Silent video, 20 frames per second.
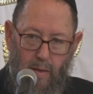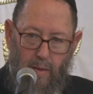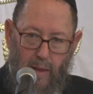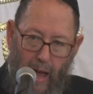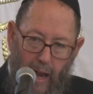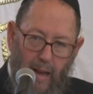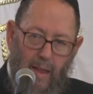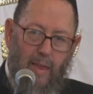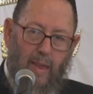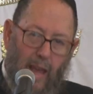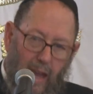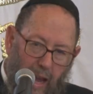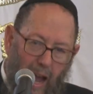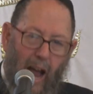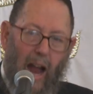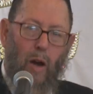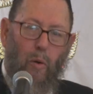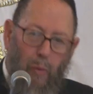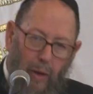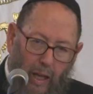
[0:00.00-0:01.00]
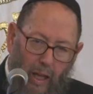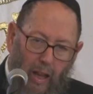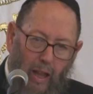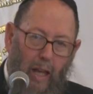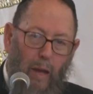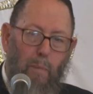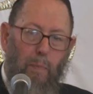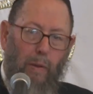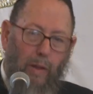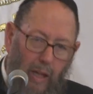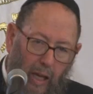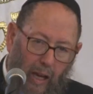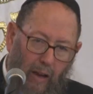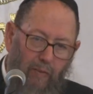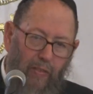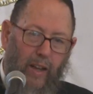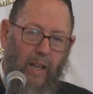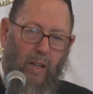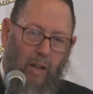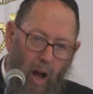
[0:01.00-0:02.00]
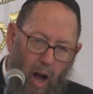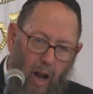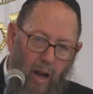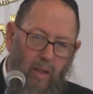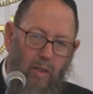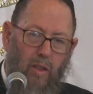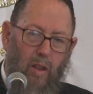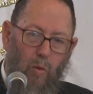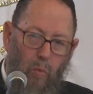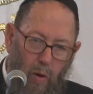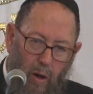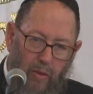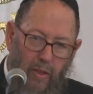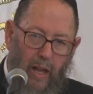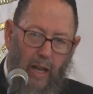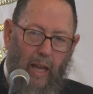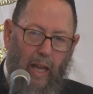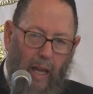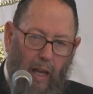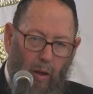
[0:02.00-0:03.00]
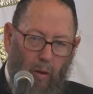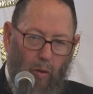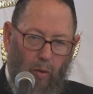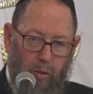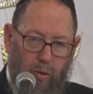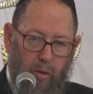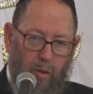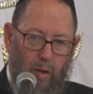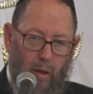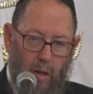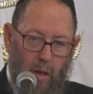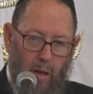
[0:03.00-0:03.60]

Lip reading: That is saying, I really believe that God is the one that heals.